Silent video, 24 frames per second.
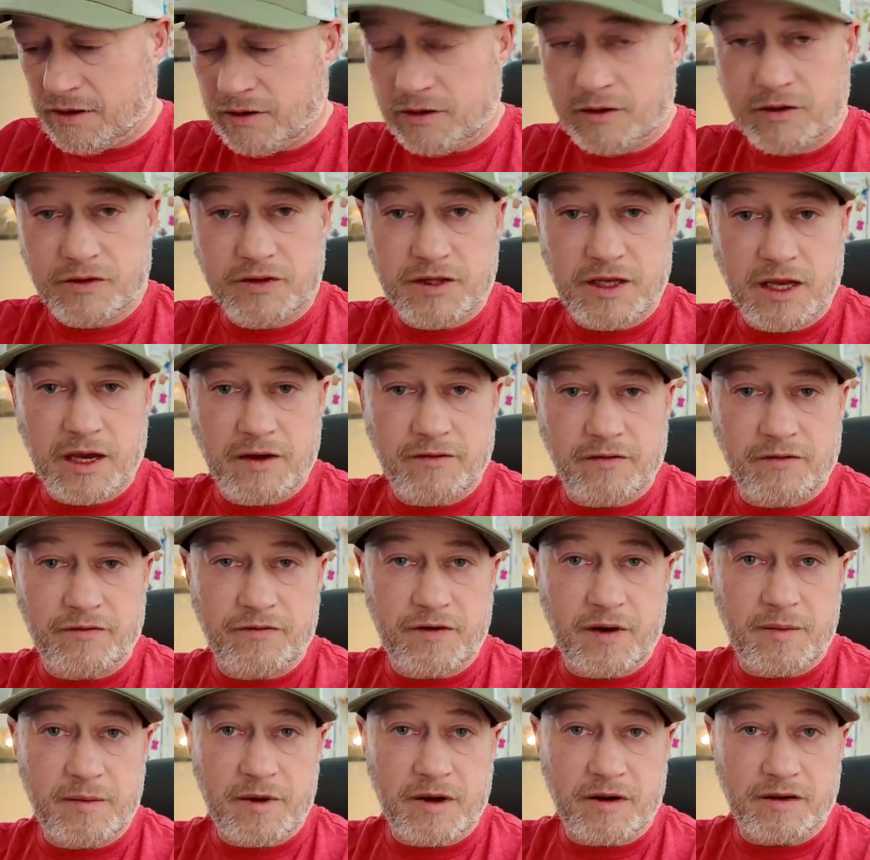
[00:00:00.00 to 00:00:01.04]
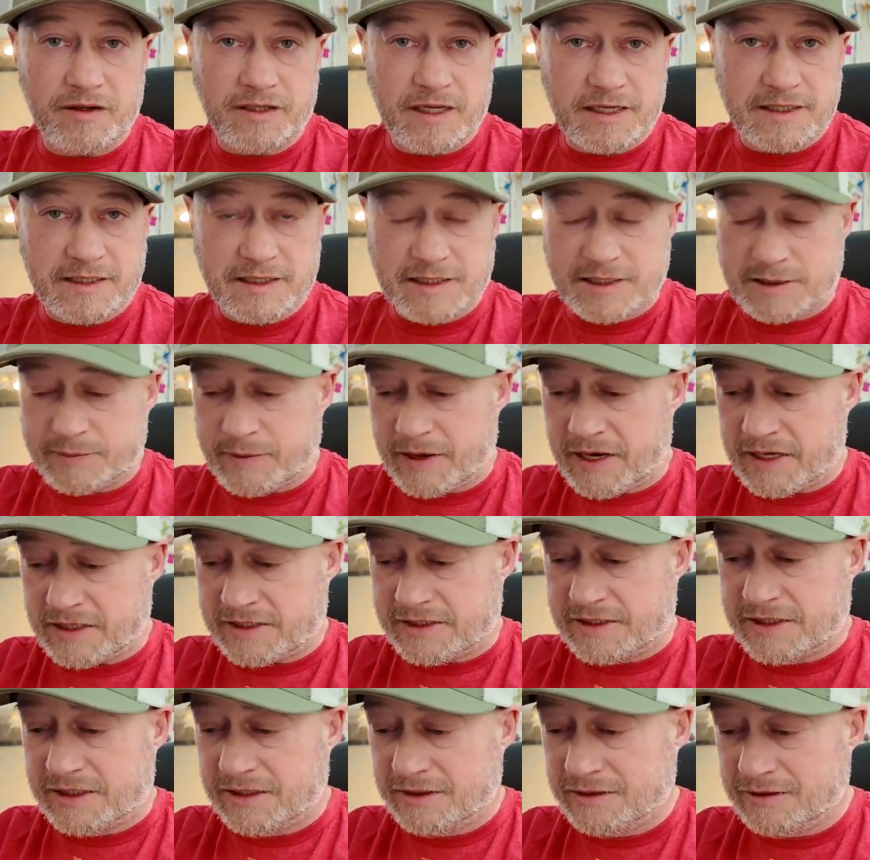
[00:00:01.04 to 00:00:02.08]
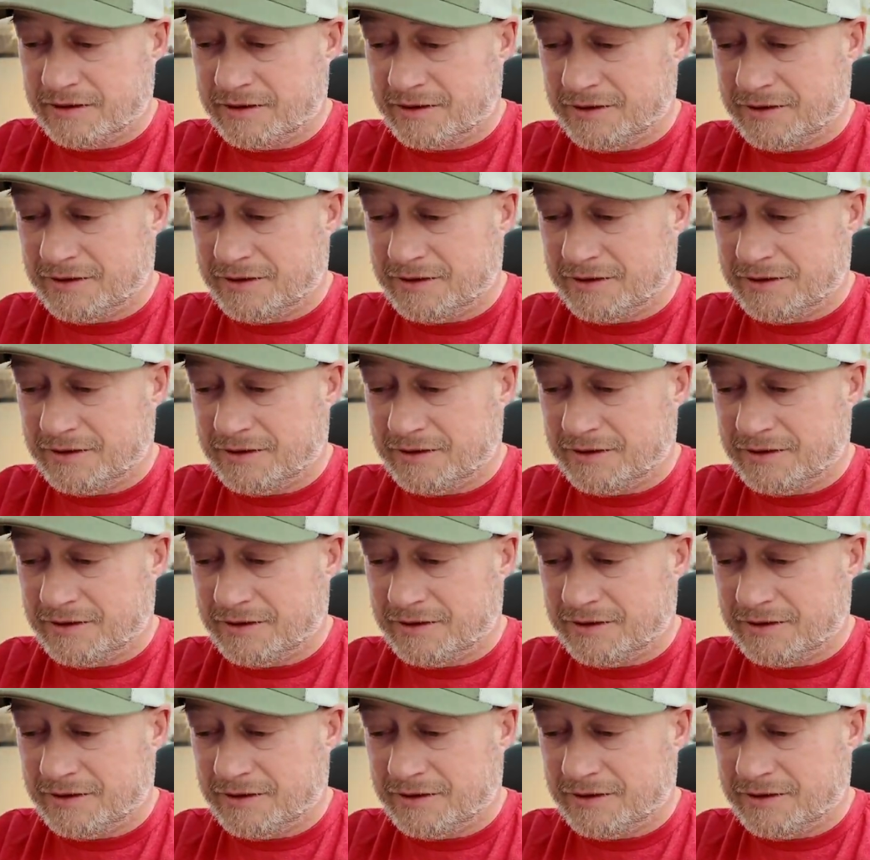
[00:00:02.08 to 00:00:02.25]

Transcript: Good thing I have a fair amount of desk space.